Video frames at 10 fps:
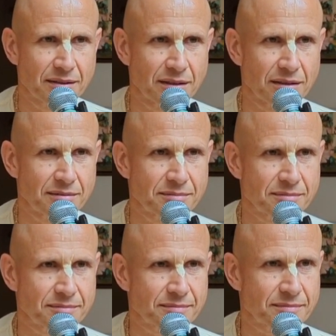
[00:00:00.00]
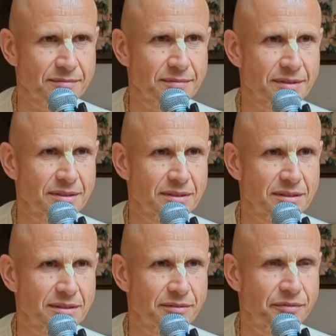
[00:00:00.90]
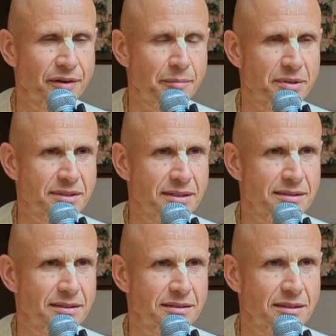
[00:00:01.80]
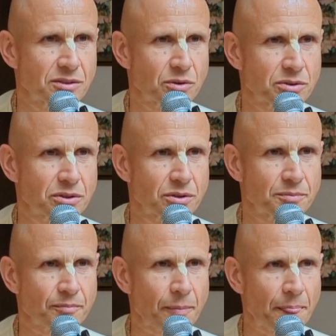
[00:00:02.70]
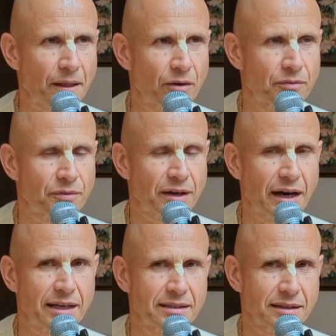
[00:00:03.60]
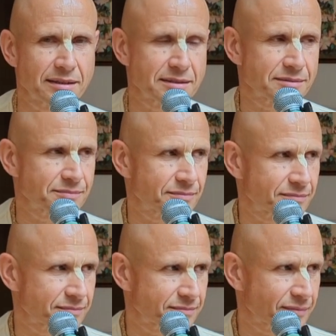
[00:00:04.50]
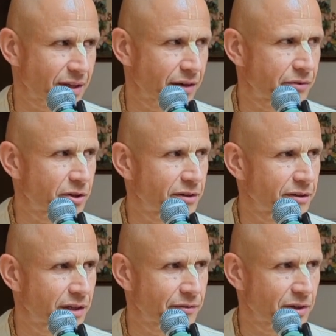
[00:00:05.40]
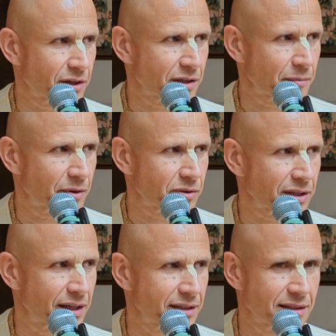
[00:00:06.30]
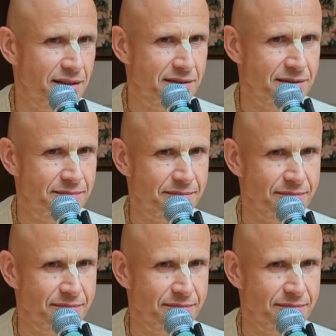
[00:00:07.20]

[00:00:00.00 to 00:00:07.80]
the famous instance is also of Kalidas. Have you heard about Kalidas?